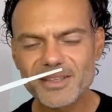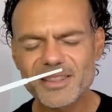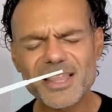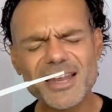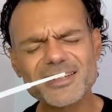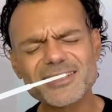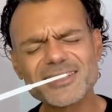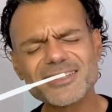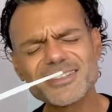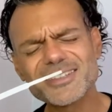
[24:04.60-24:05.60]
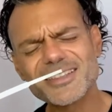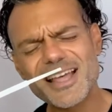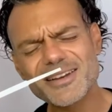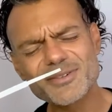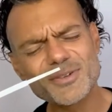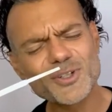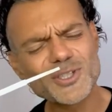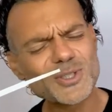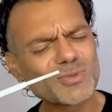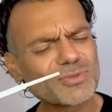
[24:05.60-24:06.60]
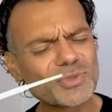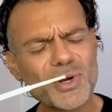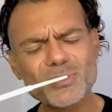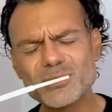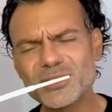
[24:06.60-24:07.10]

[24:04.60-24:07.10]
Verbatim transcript: that that rose